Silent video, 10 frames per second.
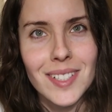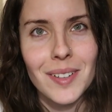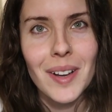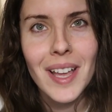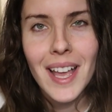
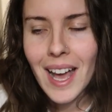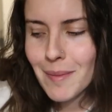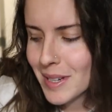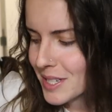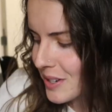So
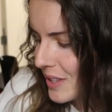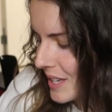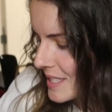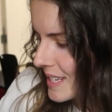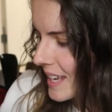I'm gonna show you
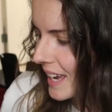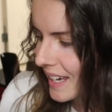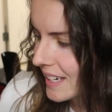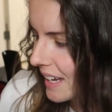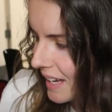that
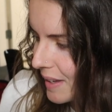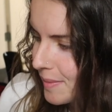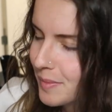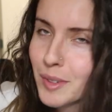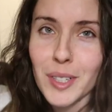today
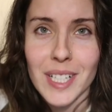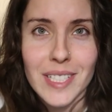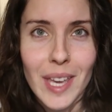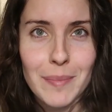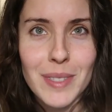um, or
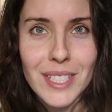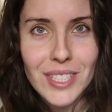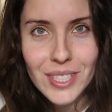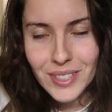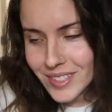
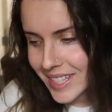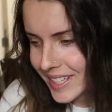attempt to